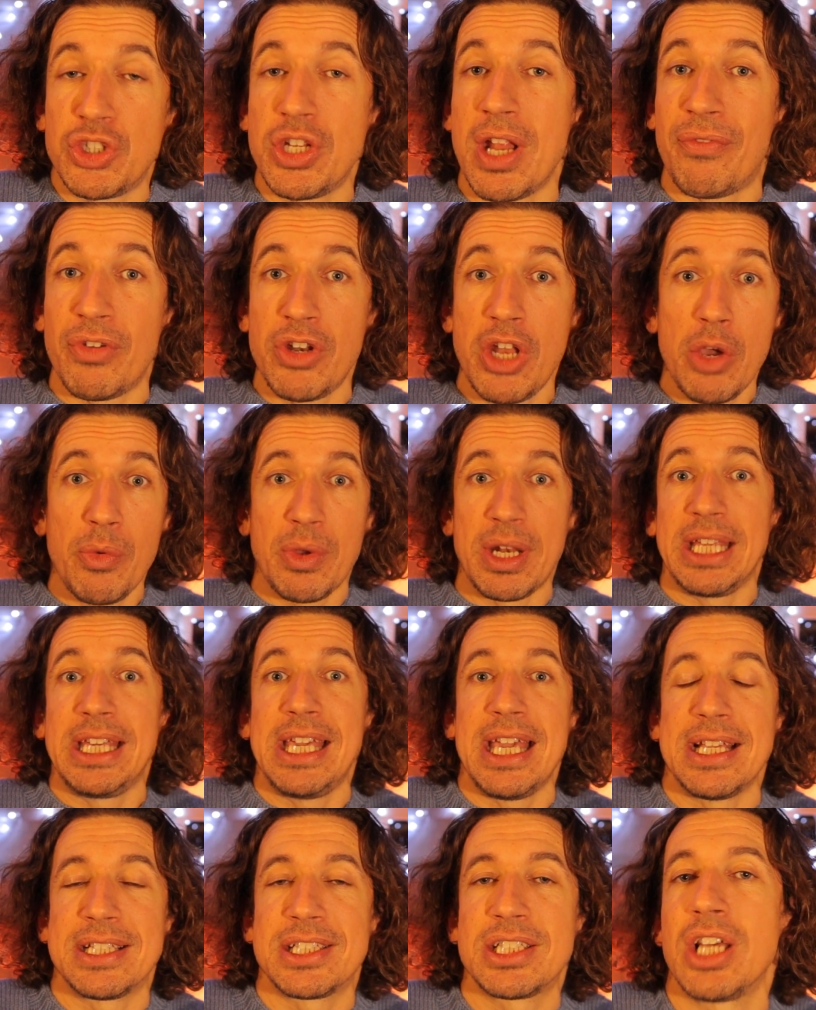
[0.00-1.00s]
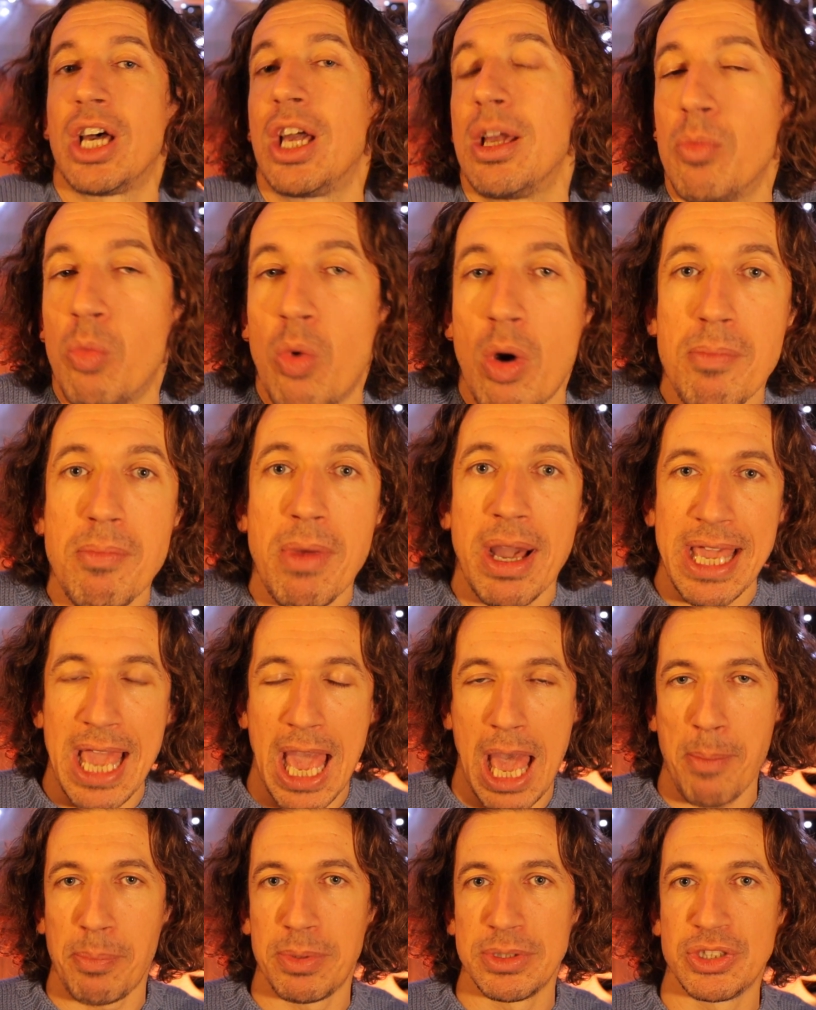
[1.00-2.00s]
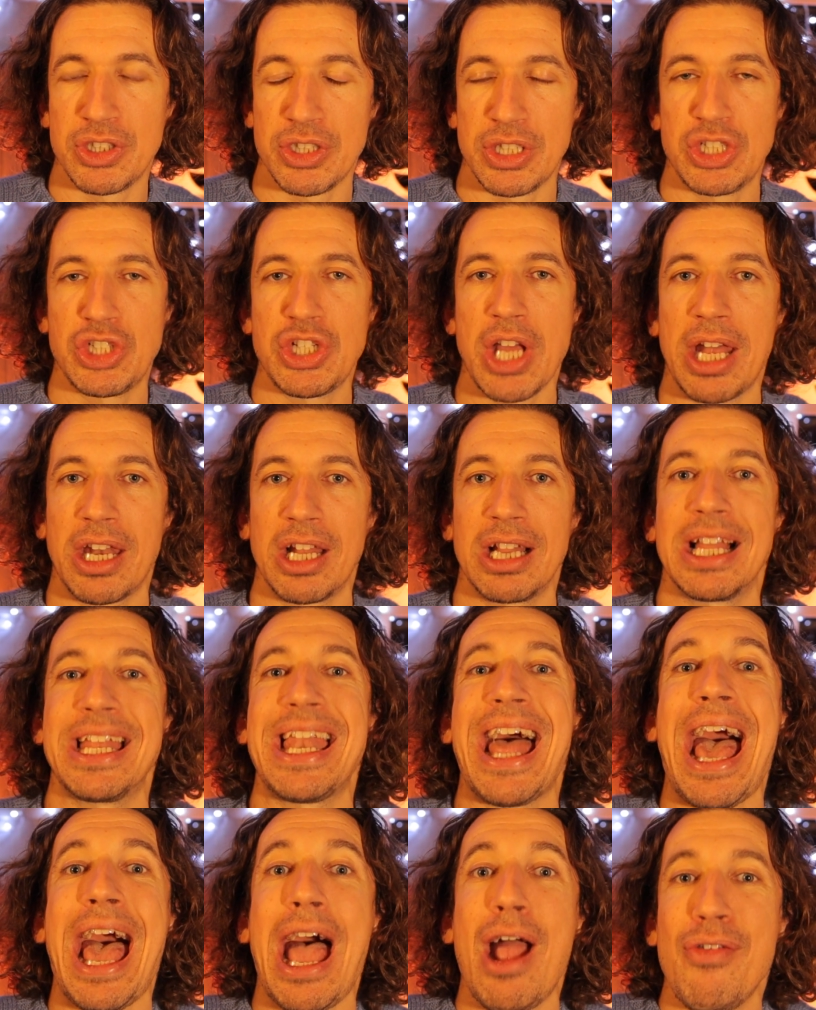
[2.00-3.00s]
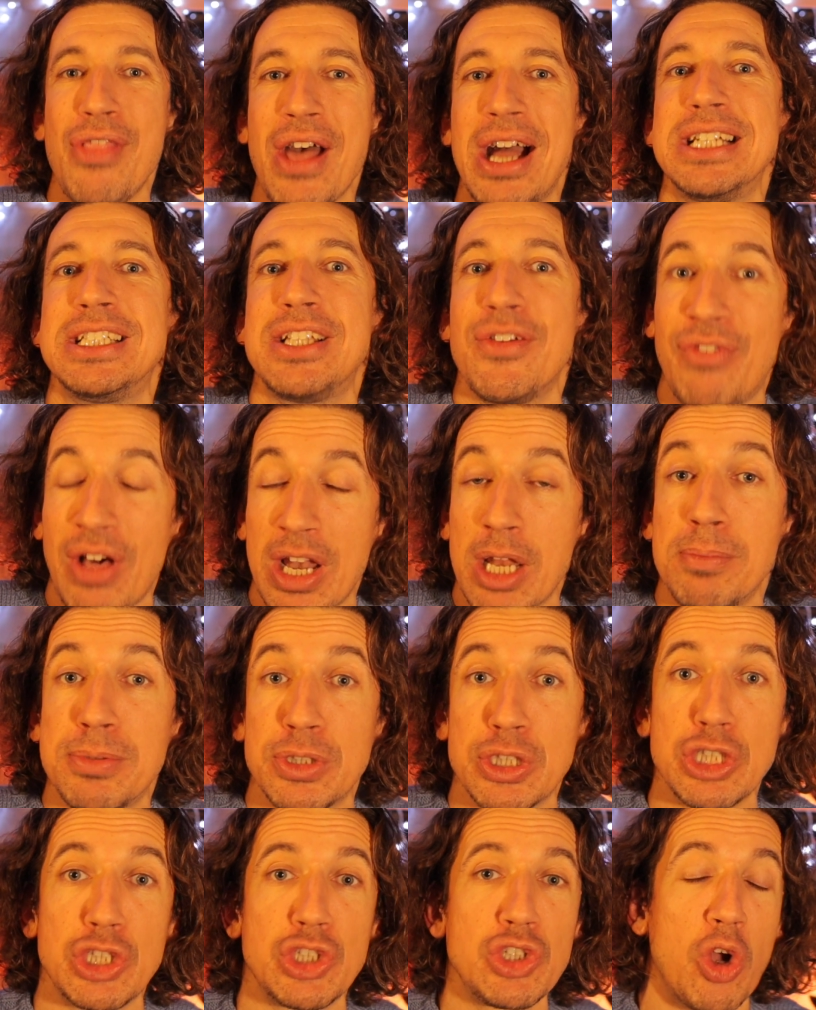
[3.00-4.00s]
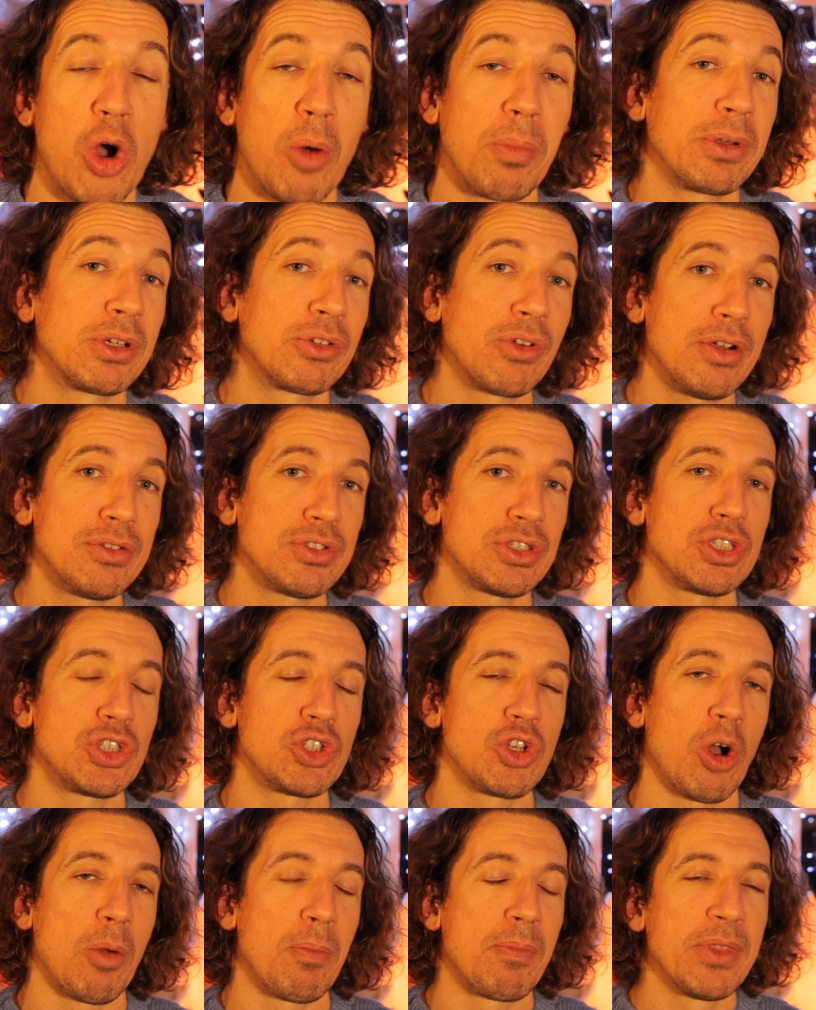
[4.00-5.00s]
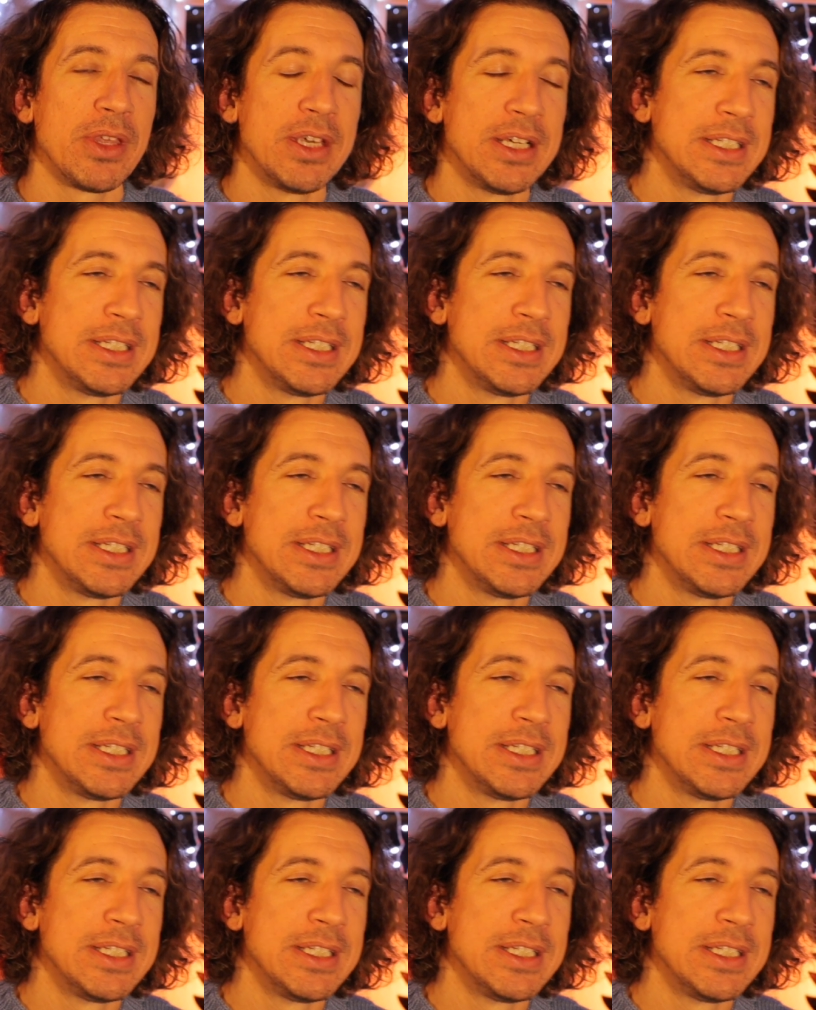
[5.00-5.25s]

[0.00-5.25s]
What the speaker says: You never know in a year's time what might happen to the channel and how that develops the shop and grows the shop.